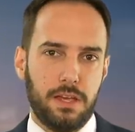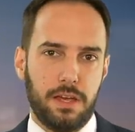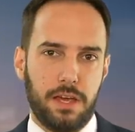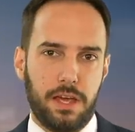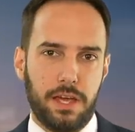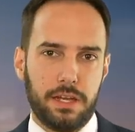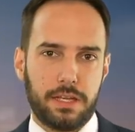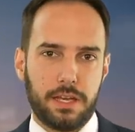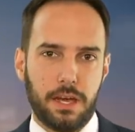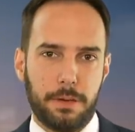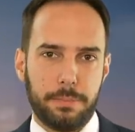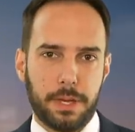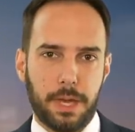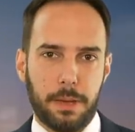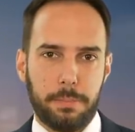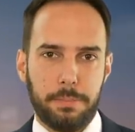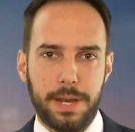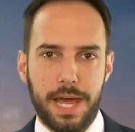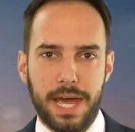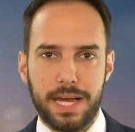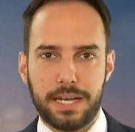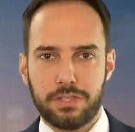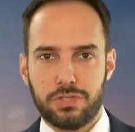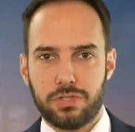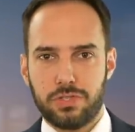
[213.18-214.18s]
And coming up
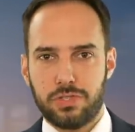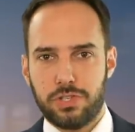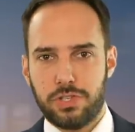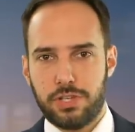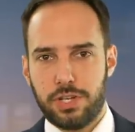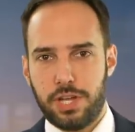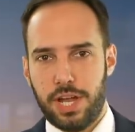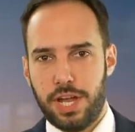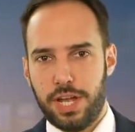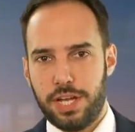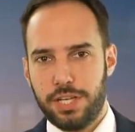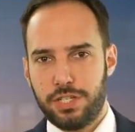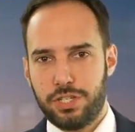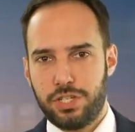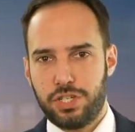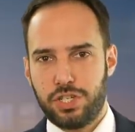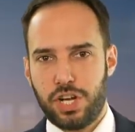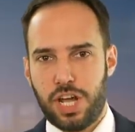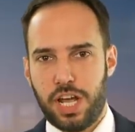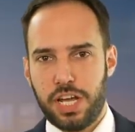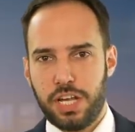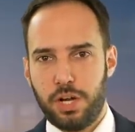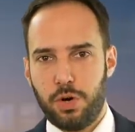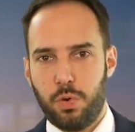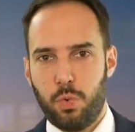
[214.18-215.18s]
next,
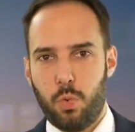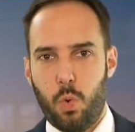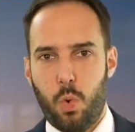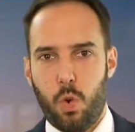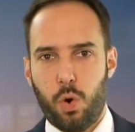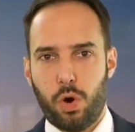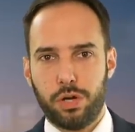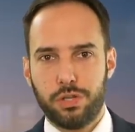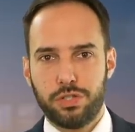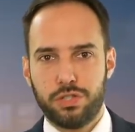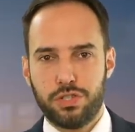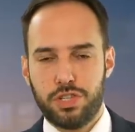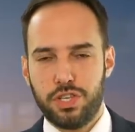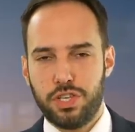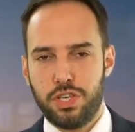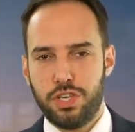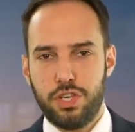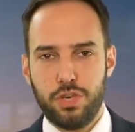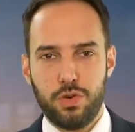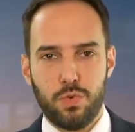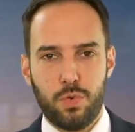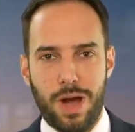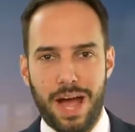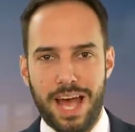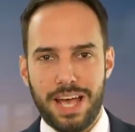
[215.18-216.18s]
China warns the
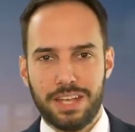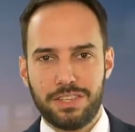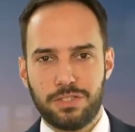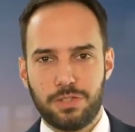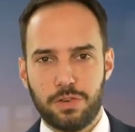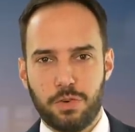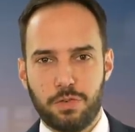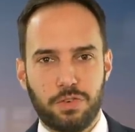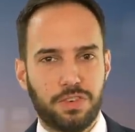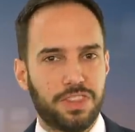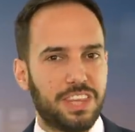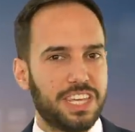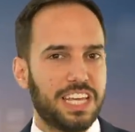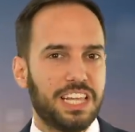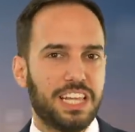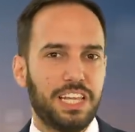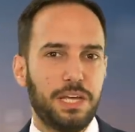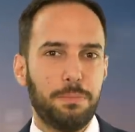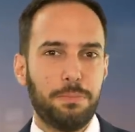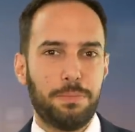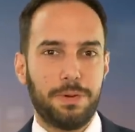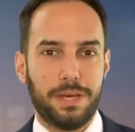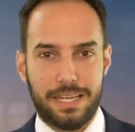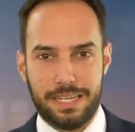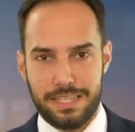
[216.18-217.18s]
U.S. over the
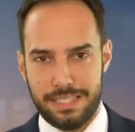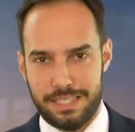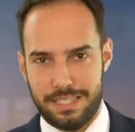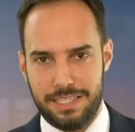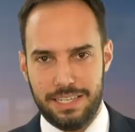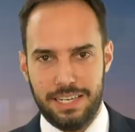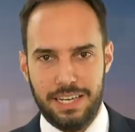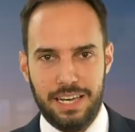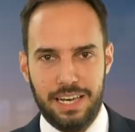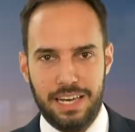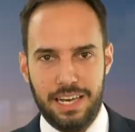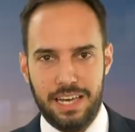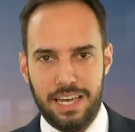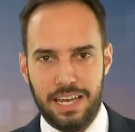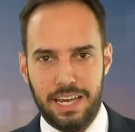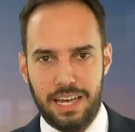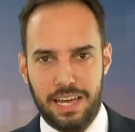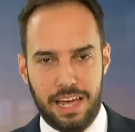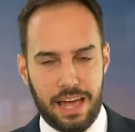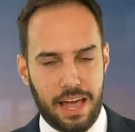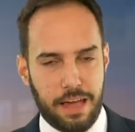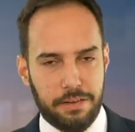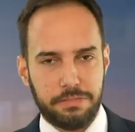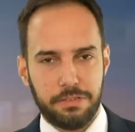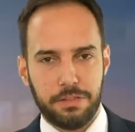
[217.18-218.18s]
Olympics
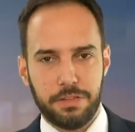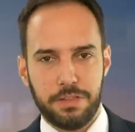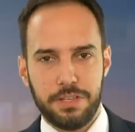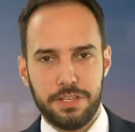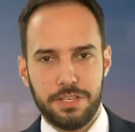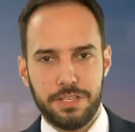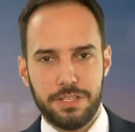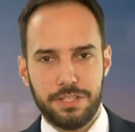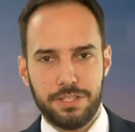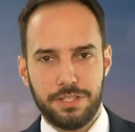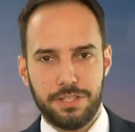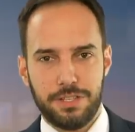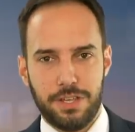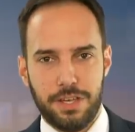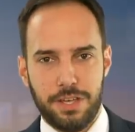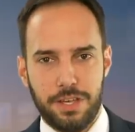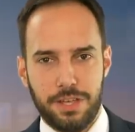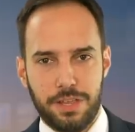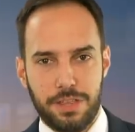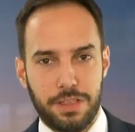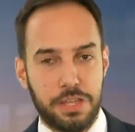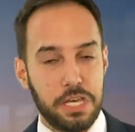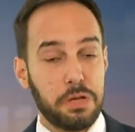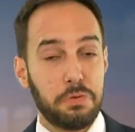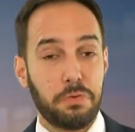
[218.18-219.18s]
after this
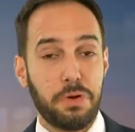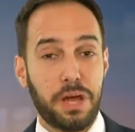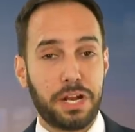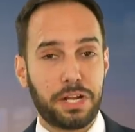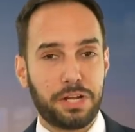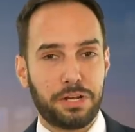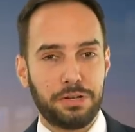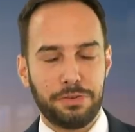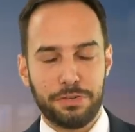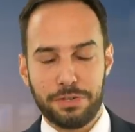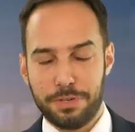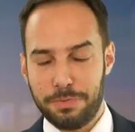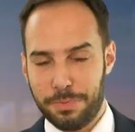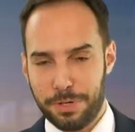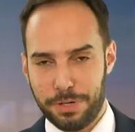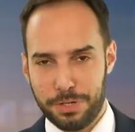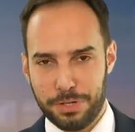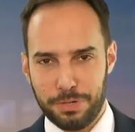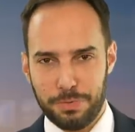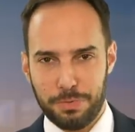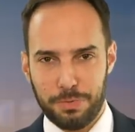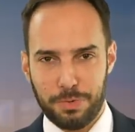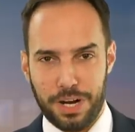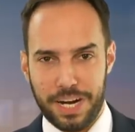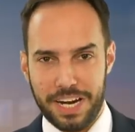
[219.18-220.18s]
theoretical
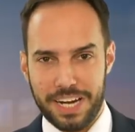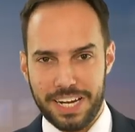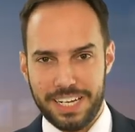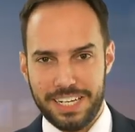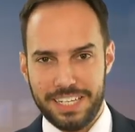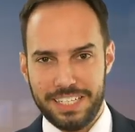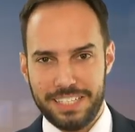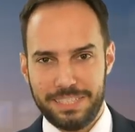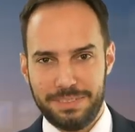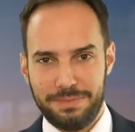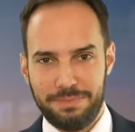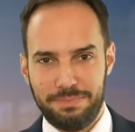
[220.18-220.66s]
commercial break.